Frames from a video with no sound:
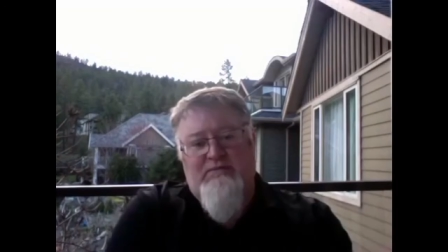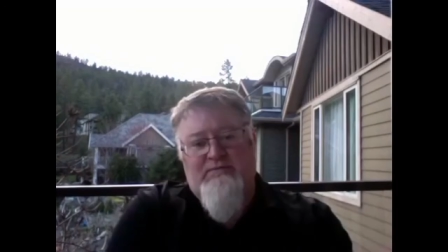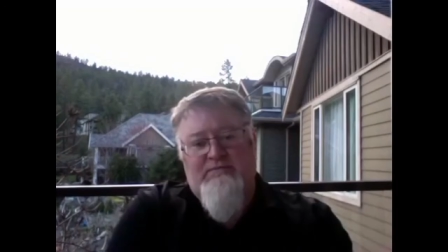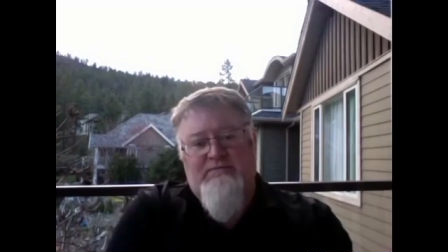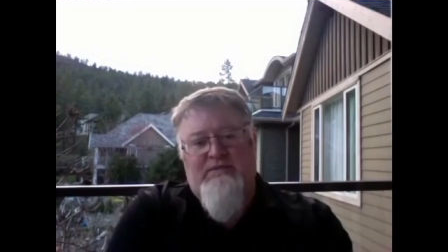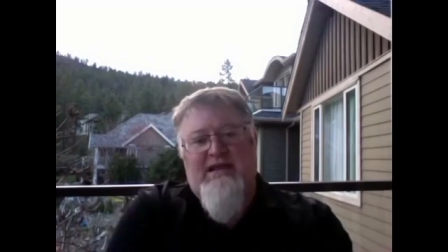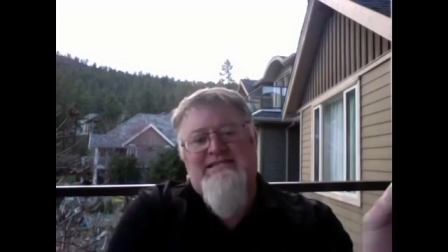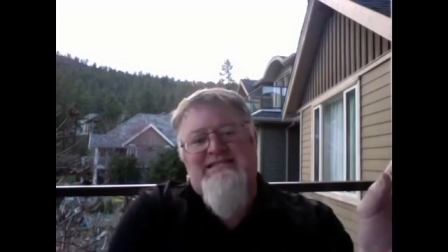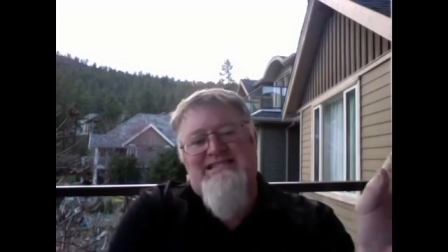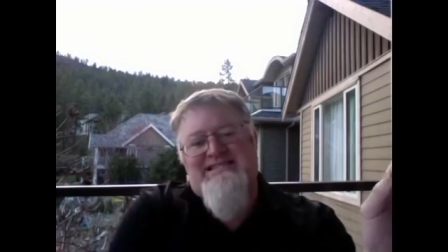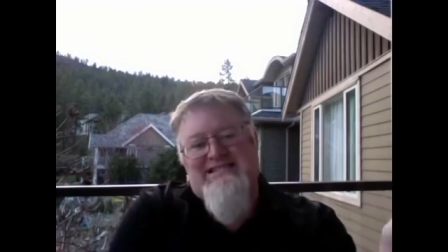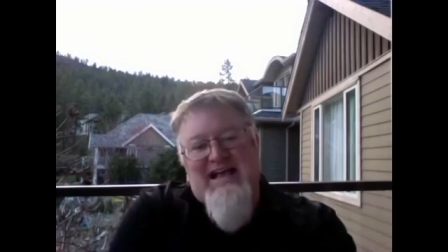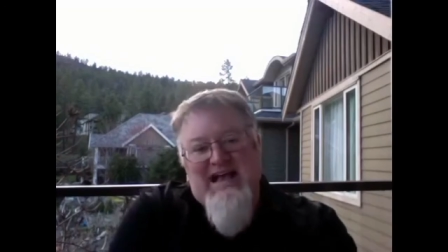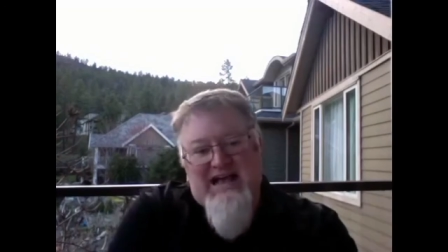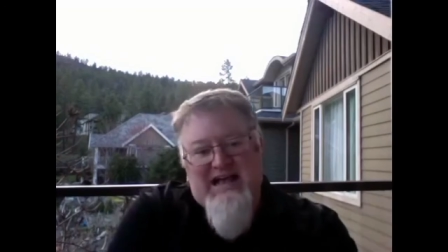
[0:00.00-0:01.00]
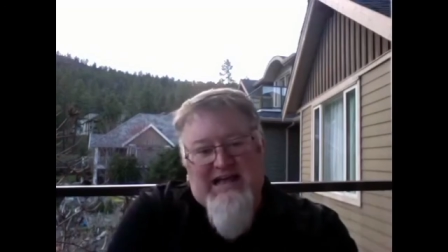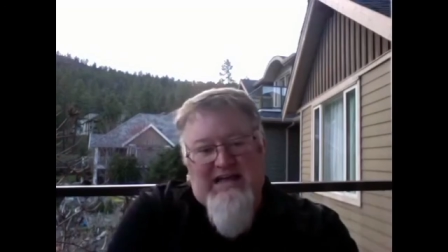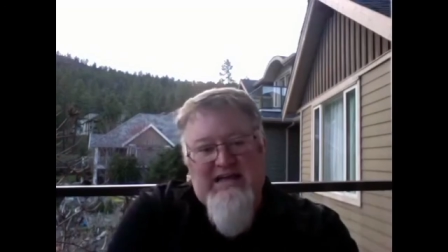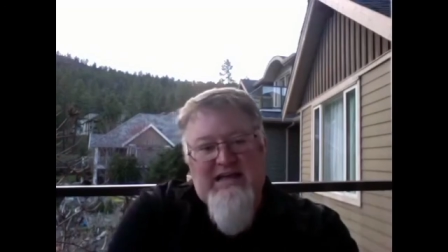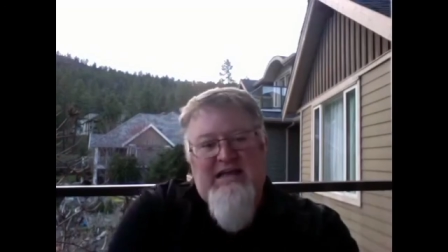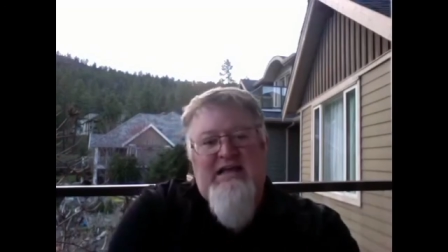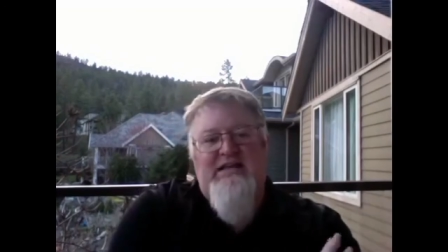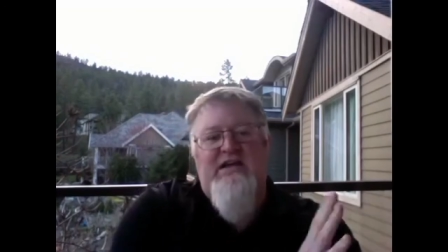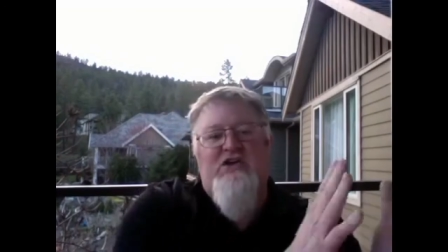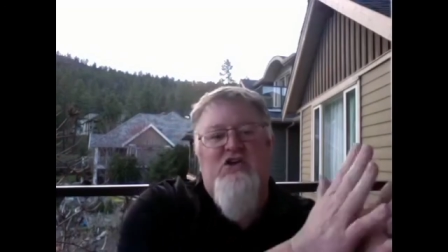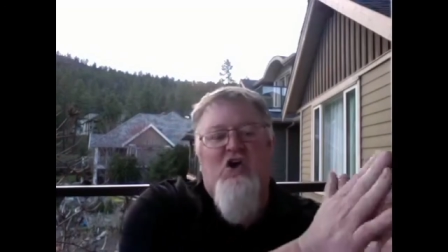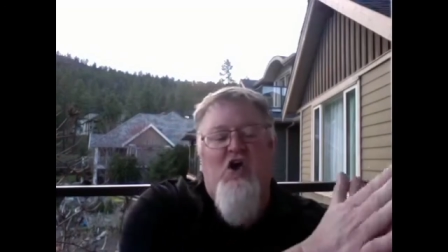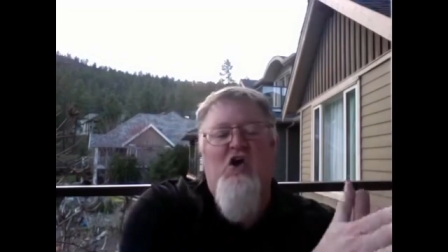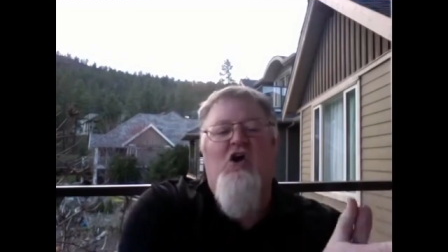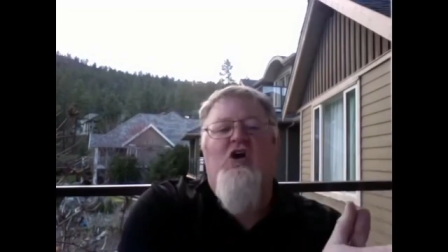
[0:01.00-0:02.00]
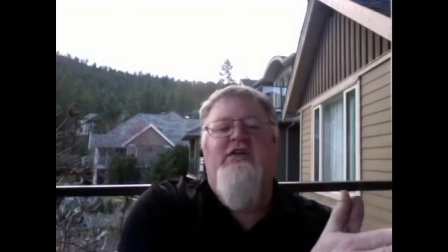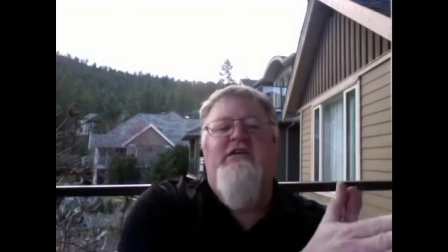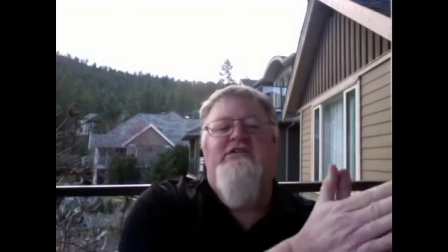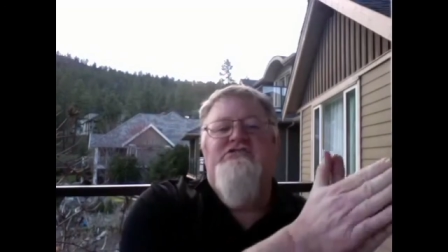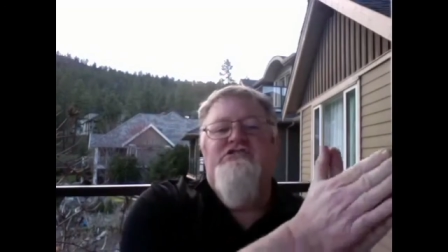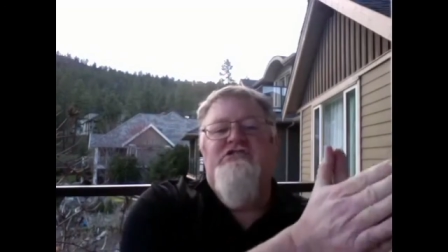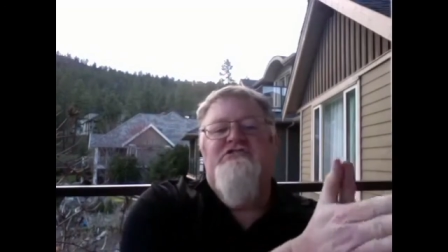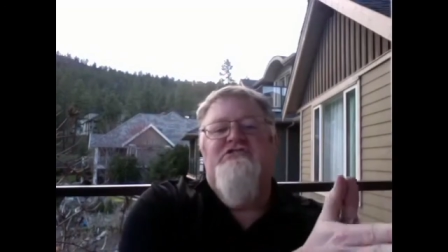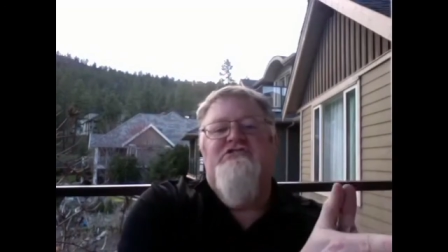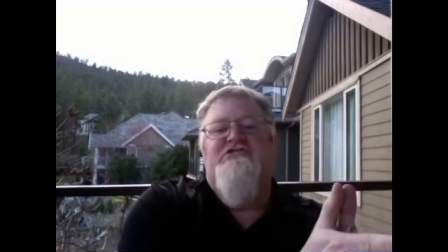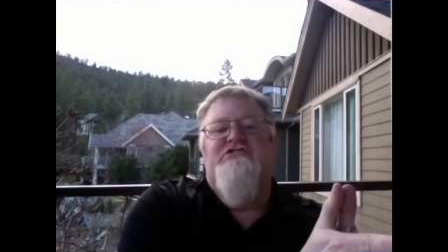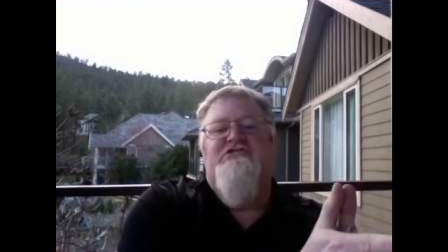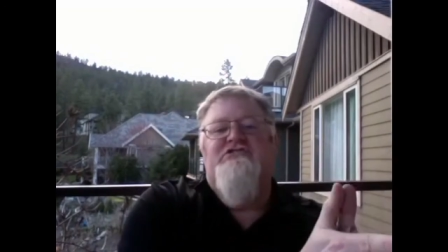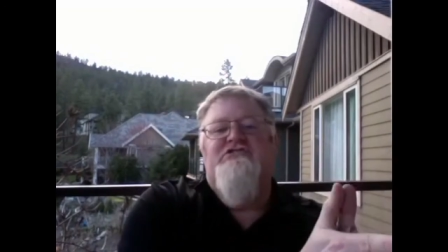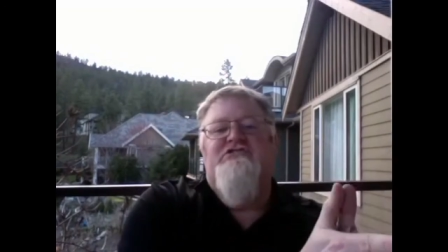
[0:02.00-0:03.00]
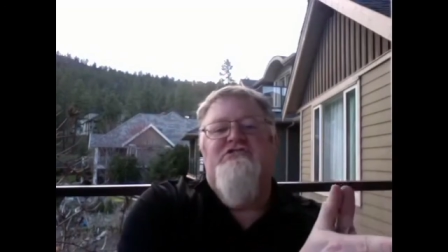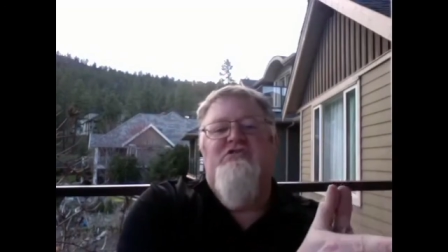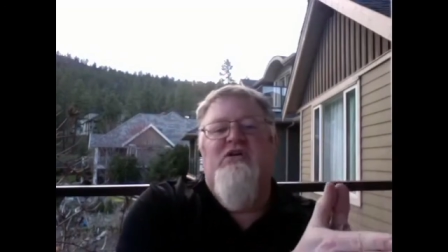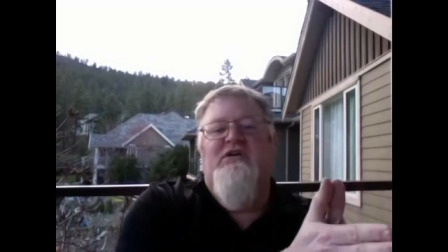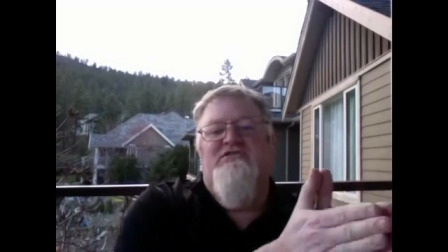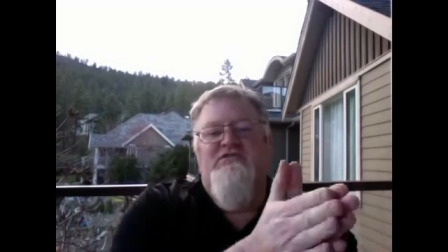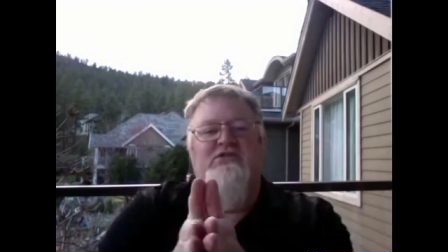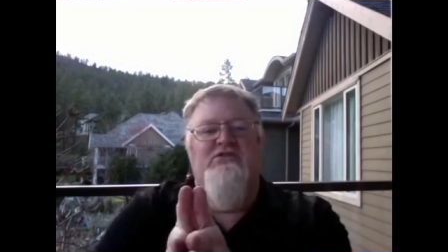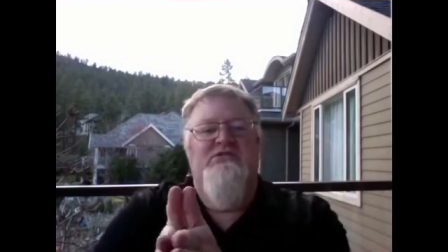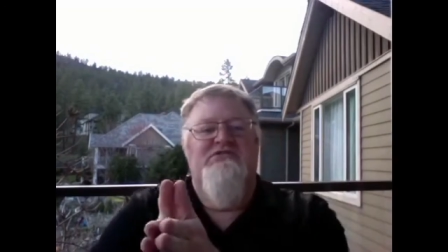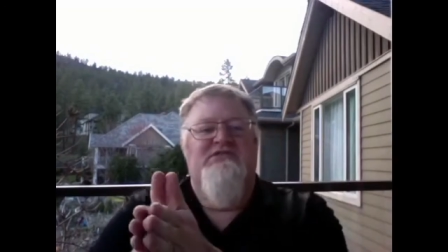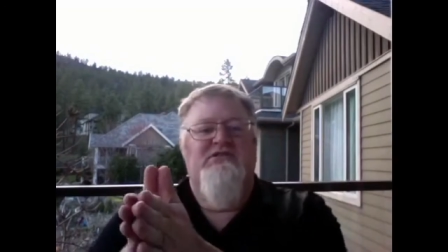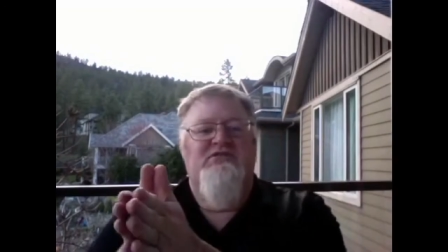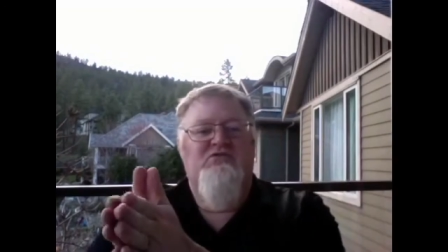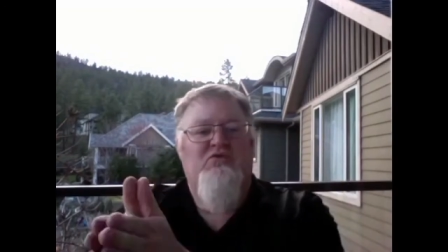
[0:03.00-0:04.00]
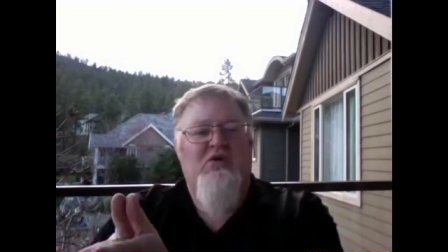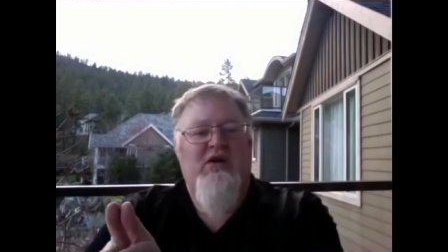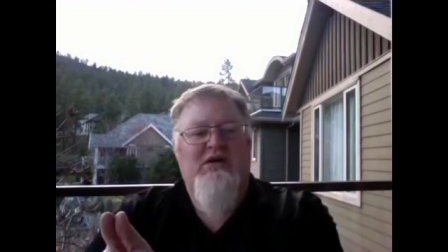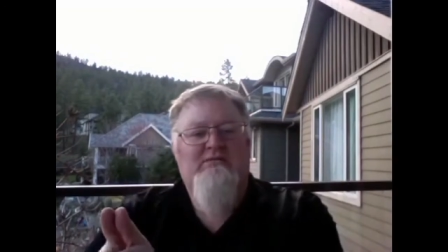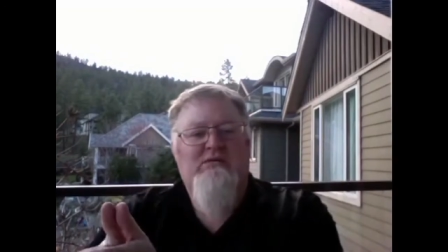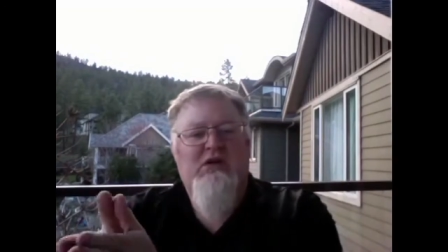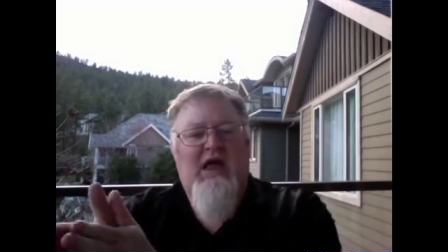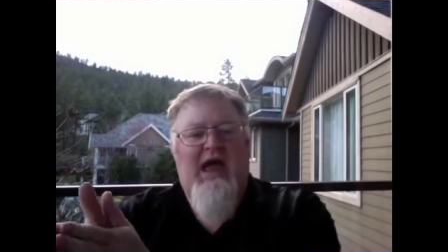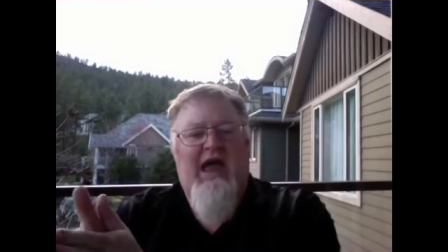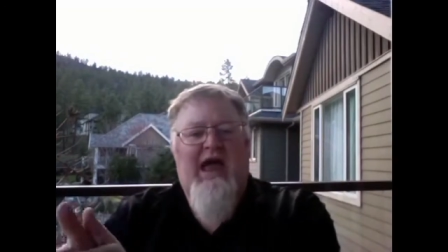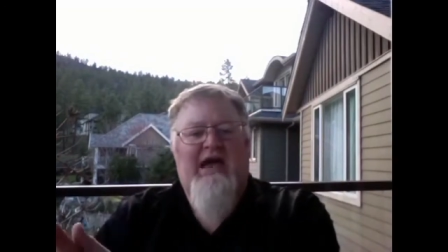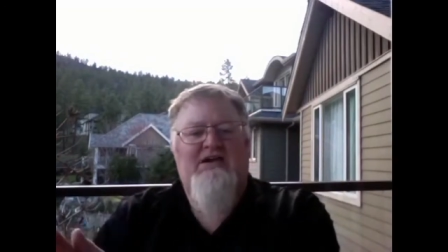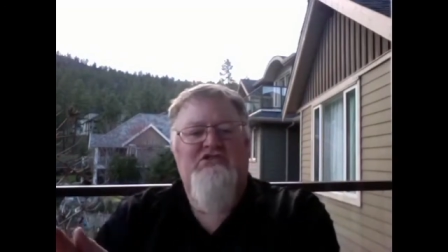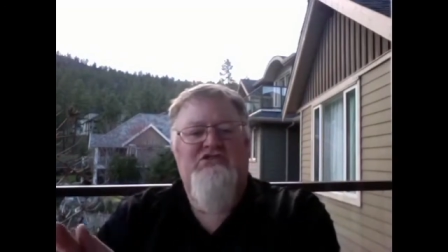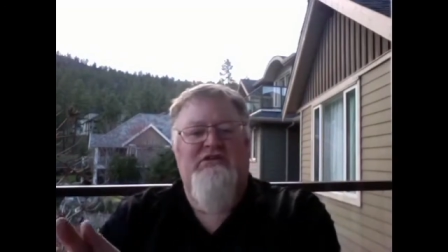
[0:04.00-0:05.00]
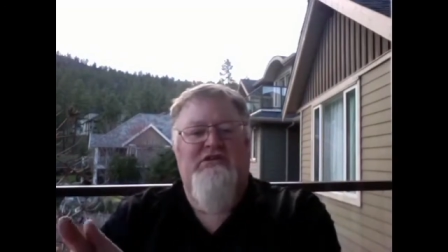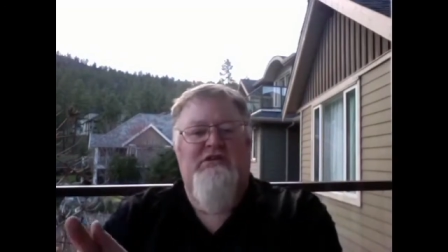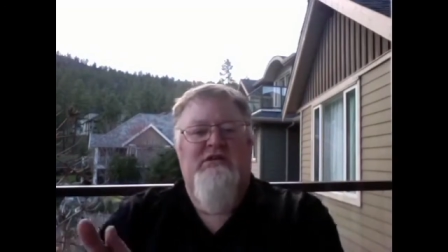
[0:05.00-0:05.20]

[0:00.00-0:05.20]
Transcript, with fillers: That's the sign that God in Jesus Christ is going to do this incredible action